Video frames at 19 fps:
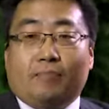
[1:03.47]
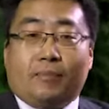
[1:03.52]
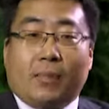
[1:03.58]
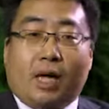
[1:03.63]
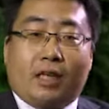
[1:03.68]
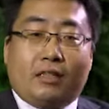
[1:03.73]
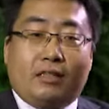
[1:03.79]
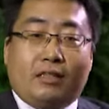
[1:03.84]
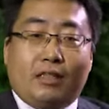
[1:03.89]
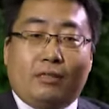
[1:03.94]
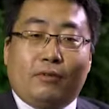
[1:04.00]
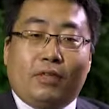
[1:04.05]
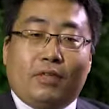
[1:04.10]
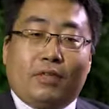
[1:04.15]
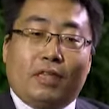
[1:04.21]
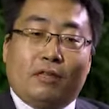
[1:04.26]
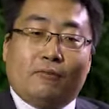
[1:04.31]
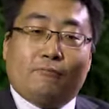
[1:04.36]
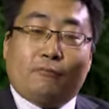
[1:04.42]
But
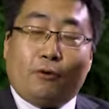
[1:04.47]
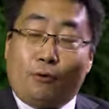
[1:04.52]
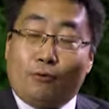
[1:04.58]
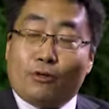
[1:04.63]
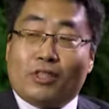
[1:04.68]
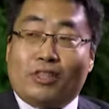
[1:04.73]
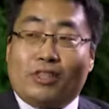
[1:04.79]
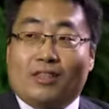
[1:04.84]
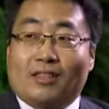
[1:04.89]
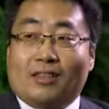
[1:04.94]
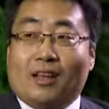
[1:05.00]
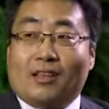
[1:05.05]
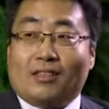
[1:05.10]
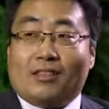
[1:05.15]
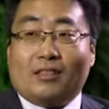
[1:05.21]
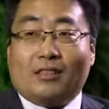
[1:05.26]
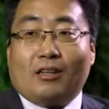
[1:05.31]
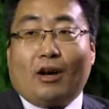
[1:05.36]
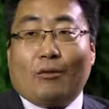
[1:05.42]
even in 4G, I
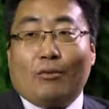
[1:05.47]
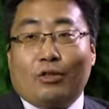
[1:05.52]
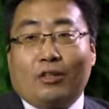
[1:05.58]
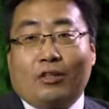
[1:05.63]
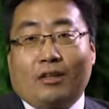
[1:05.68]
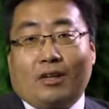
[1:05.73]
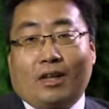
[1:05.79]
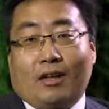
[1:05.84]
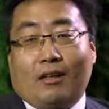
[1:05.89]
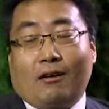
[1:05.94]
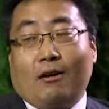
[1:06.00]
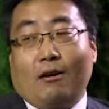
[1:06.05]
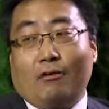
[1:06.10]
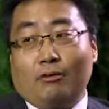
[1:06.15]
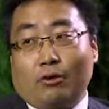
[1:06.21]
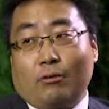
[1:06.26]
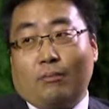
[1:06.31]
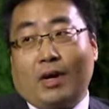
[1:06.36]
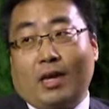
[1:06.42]
think the operator can
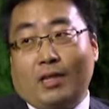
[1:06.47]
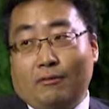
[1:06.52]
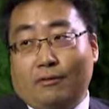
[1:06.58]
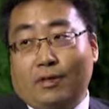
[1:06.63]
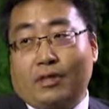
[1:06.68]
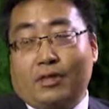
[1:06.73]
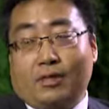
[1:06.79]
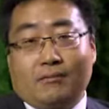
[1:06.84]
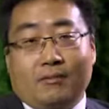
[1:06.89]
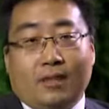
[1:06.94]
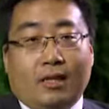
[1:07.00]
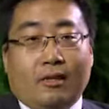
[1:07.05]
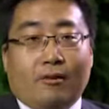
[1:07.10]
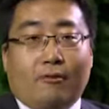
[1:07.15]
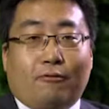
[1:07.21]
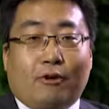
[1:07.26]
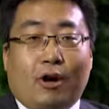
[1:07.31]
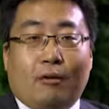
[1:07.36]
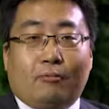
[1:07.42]
also benefit
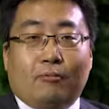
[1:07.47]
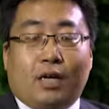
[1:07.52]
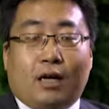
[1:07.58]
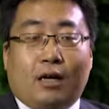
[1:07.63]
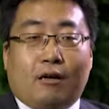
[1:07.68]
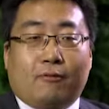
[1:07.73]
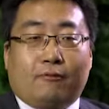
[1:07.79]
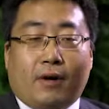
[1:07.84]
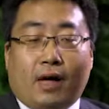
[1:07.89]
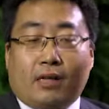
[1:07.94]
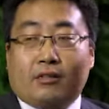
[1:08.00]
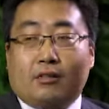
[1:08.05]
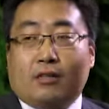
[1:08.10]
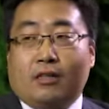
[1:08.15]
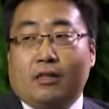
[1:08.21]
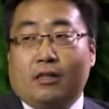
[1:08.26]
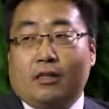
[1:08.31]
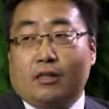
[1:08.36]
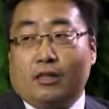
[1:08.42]
from fast
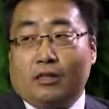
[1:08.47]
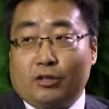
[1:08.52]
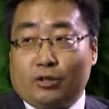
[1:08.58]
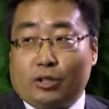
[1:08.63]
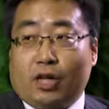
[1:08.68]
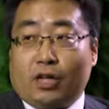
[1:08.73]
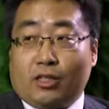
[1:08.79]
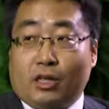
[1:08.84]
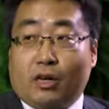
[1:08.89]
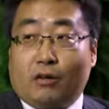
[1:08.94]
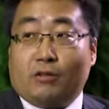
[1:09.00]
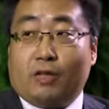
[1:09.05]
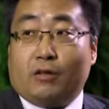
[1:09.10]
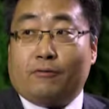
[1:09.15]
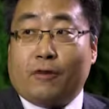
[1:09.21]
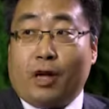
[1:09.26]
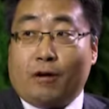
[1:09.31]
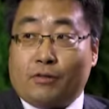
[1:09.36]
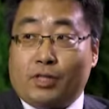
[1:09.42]
introduction of
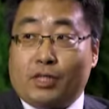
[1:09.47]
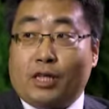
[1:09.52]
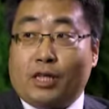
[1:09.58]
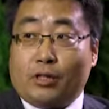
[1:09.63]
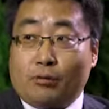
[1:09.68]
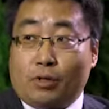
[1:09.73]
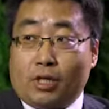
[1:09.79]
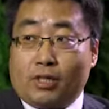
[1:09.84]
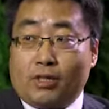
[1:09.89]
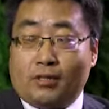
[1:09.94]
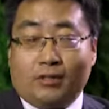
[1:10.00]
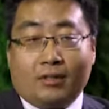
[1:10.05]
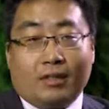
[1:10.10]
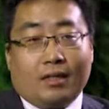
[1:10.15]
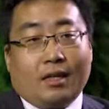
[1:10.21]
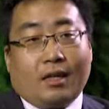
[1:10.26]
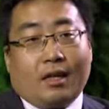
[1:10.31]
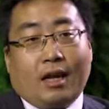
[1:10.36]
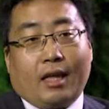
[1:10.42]
the 5G network
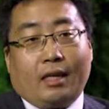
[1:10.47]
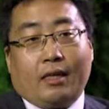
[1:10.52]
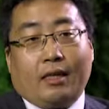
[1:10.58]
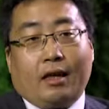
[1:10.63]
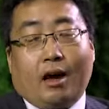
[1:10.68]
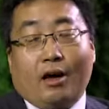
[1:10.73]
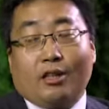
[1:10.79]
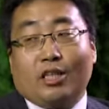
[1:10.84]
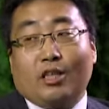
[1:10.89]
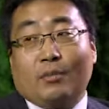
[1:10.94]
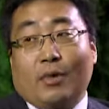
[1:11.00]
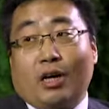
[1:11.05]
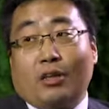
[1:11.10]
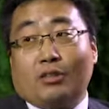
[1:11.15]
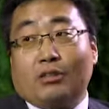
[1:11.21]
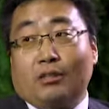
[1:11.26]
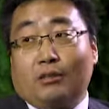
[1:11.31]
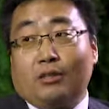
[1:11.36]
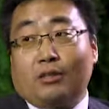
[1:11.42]
and the
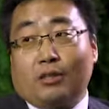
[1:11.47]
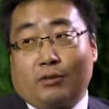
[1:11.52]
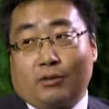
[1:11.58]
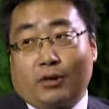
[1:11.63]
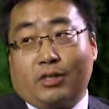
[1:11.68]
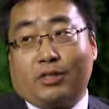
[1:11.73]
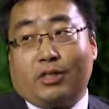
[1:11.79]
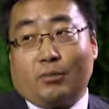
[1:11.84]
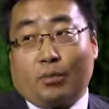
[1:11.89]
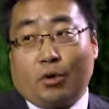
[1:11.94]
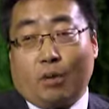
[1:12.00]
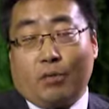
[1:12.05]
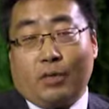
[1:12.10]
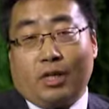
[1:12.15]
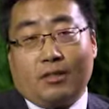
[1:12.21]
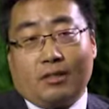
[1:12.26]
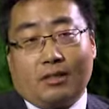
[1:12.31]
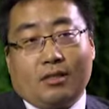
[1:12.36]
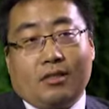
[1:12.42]
on-demand storage
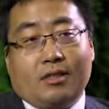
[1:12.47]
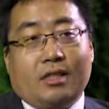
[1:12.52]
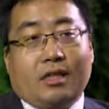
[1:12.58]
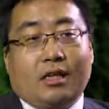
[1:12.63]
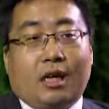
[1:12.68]
deployment,